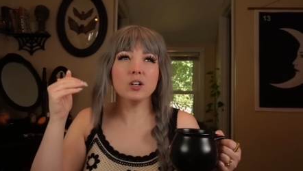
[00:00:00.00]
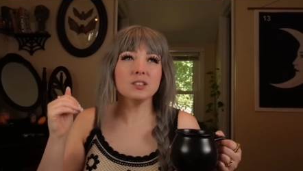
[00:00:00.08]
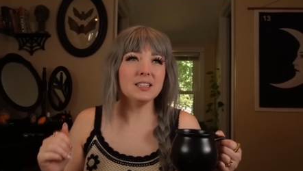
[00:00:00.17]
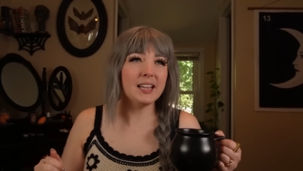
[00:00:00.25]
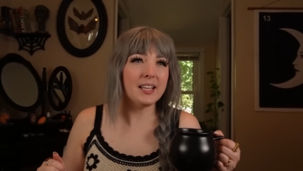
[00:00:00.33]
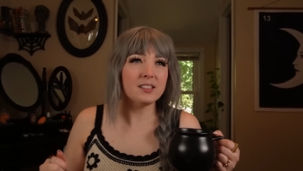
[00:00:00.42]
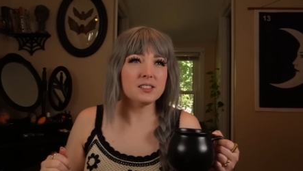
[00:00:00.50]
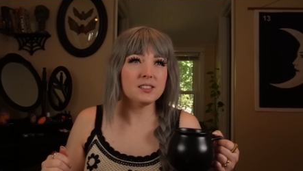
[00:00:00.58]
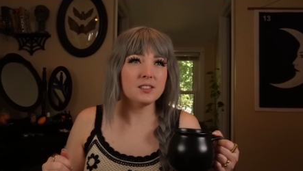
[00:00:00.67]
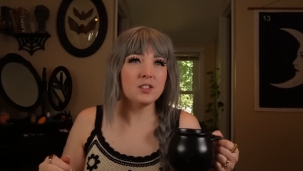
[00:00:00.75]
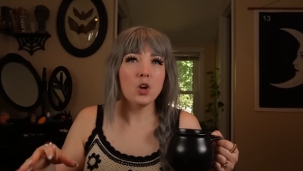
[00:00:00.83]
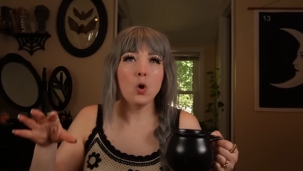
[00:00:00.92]
our
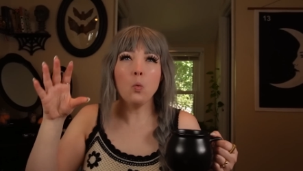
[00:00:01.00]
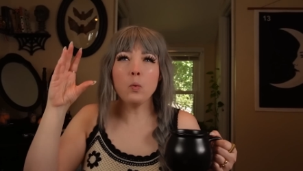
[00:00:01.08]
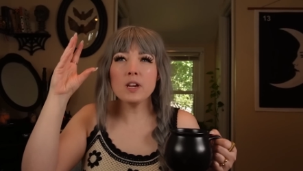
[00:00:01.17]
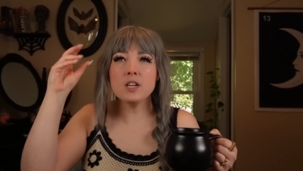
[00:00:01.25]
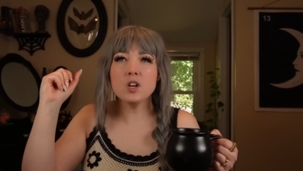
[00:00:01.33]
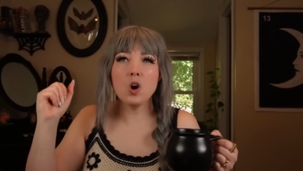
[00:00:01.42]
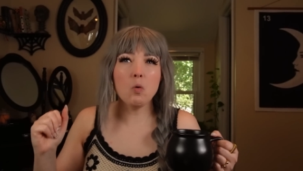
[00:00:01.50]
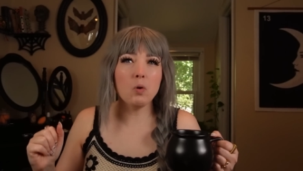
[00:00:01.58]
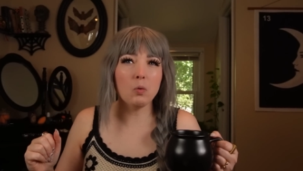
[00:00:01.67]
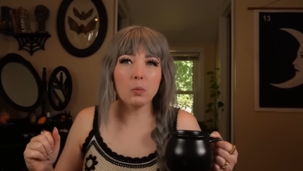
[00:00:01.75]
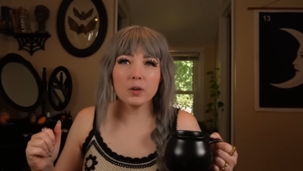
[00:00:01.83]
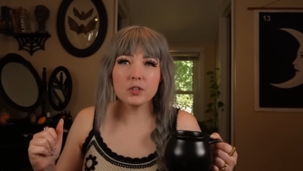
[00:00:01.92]
list. We know
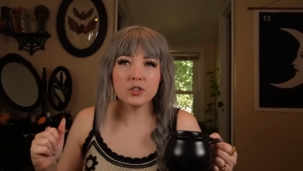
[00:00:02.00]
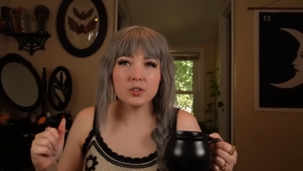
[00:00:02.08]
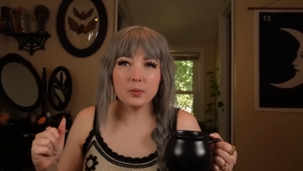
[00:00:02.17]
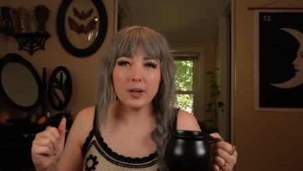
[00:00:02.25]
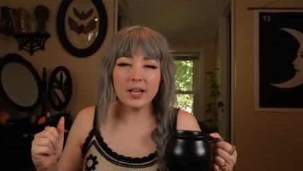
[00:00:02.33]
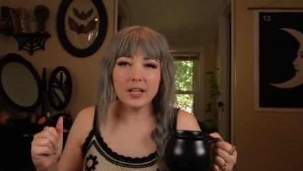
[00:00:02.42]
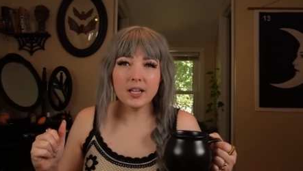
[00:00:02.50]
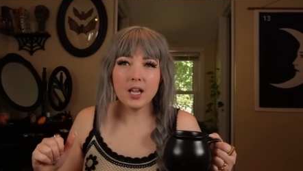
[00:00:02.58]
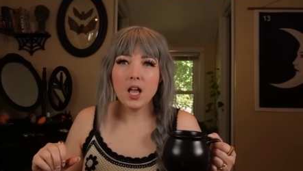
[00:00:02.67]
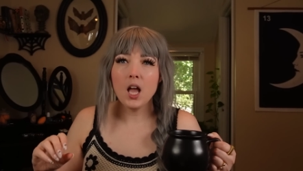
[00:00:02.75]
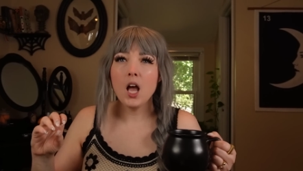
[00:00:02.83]
what we're doing.